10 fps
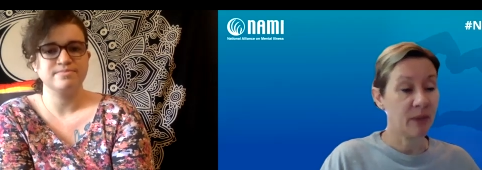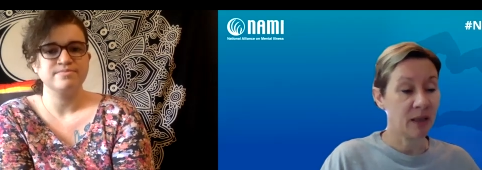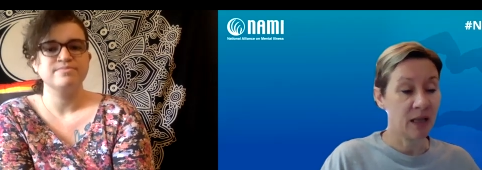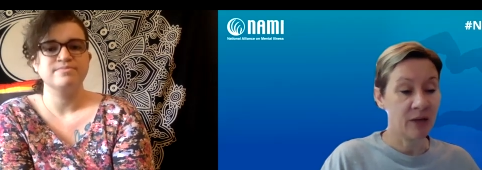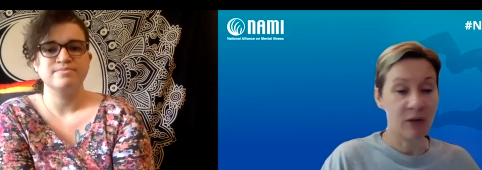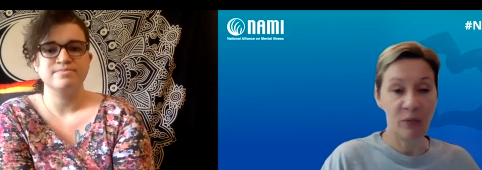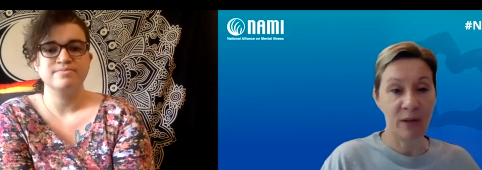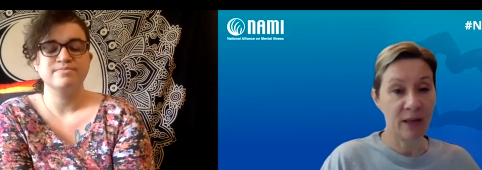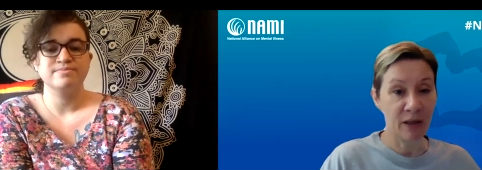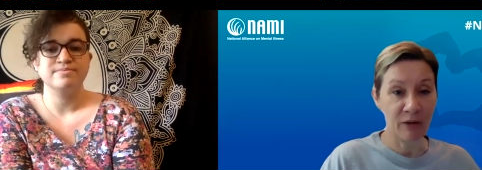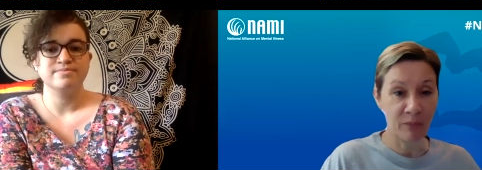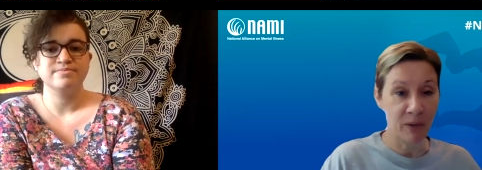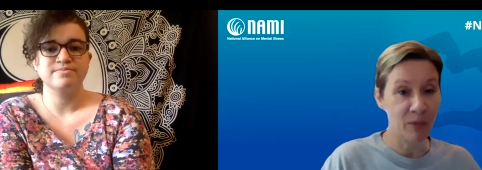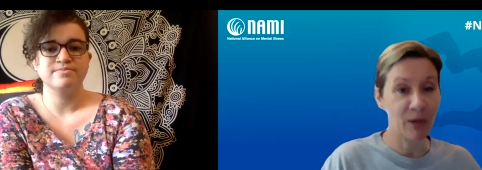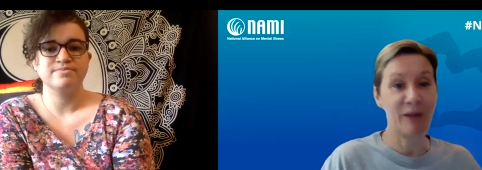Speaker 1: I mean, even if we think of
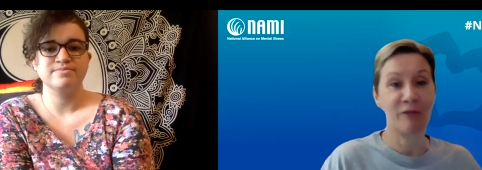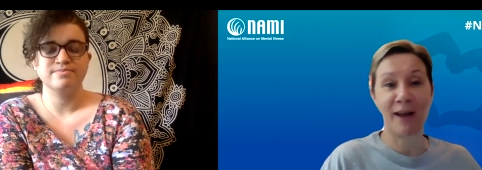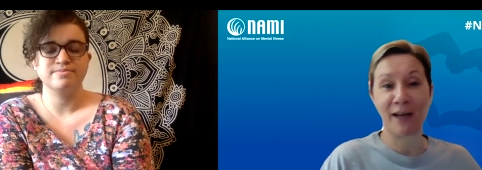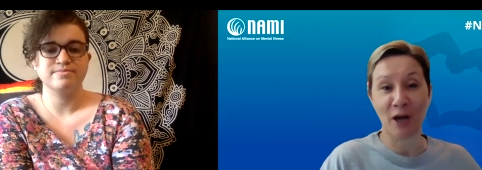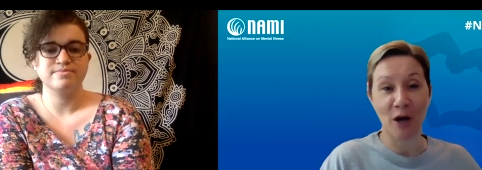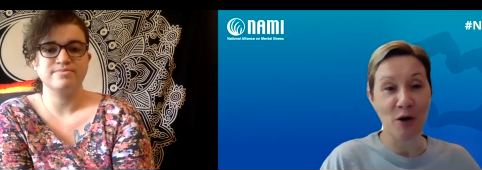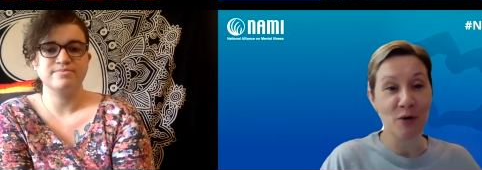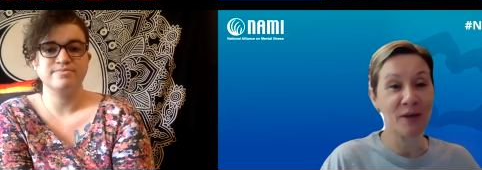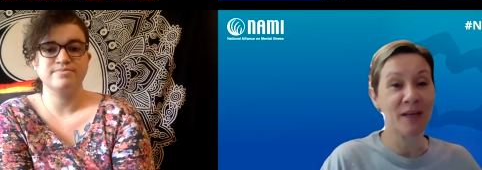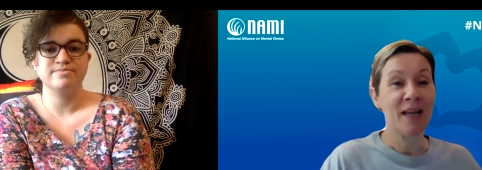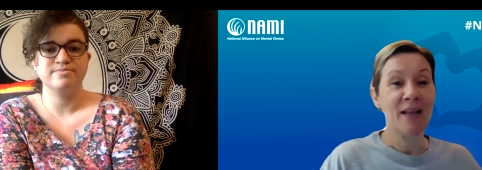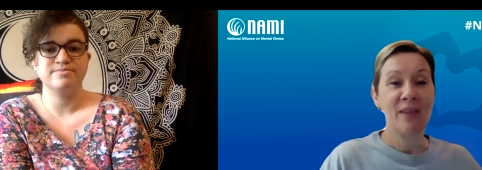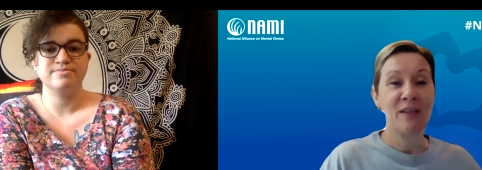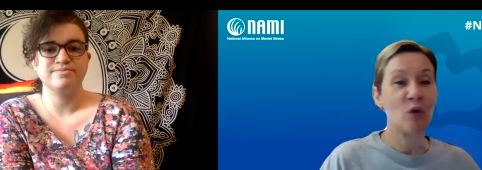people like Van Gogh, and there's